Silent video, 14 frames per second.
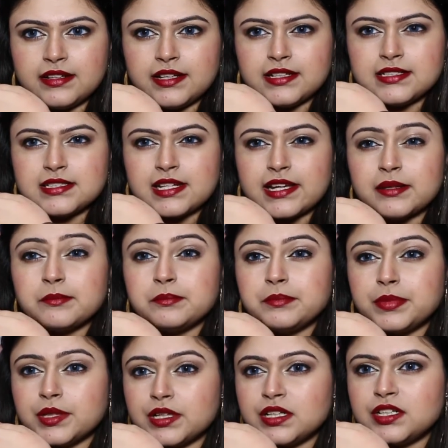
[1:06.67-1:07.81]
It's like
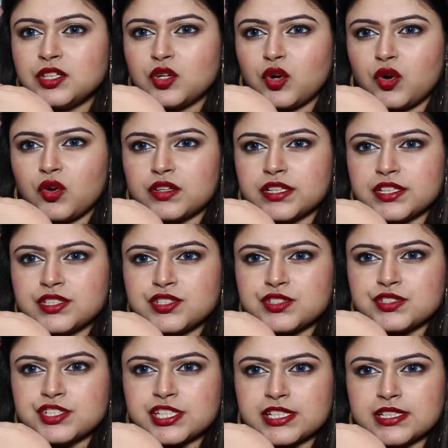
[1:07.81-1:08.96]
burnt orange
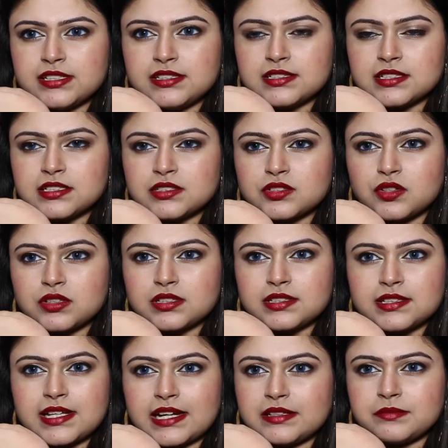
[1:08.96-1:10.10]
shade. This is not
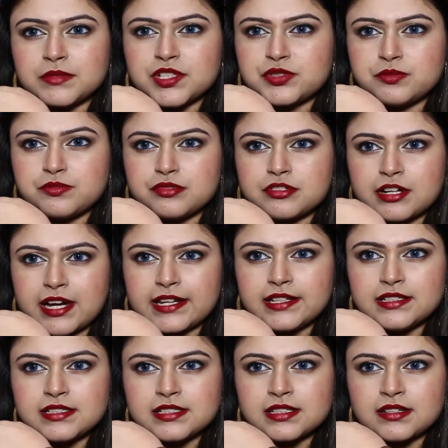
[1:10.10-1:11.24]
that much
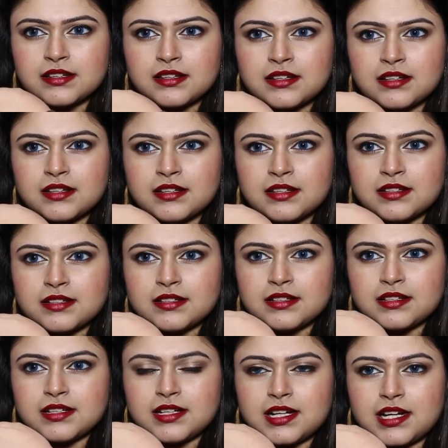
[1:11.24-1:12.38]
bright.
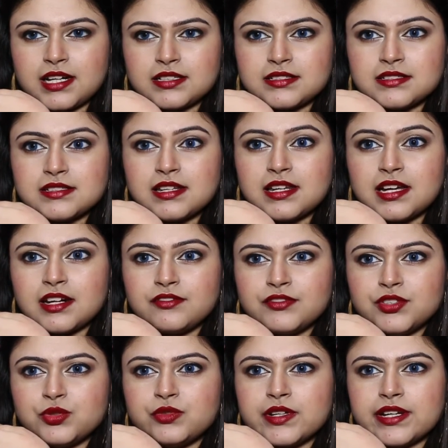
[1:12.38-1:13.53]
I just love
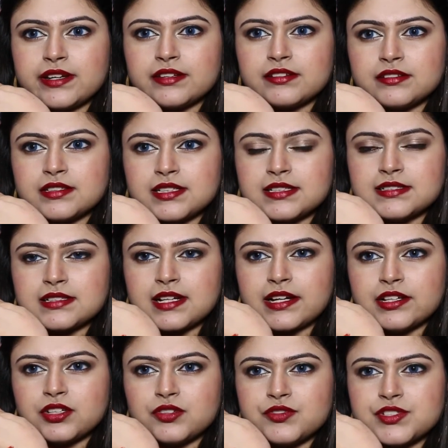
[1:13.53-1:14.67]
to wear this
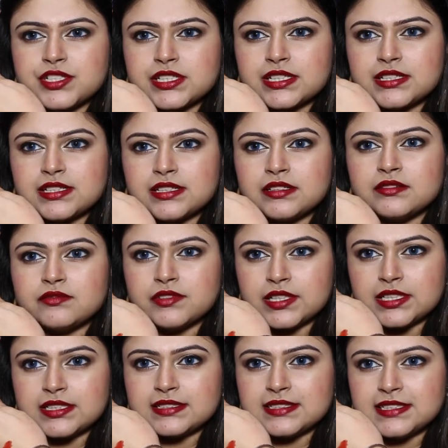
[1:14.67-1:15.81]
kind of shade in
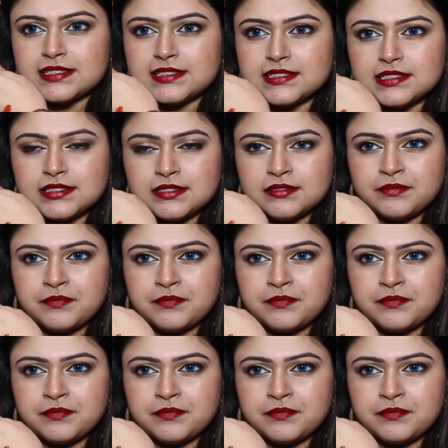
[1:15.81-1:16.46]
winter season.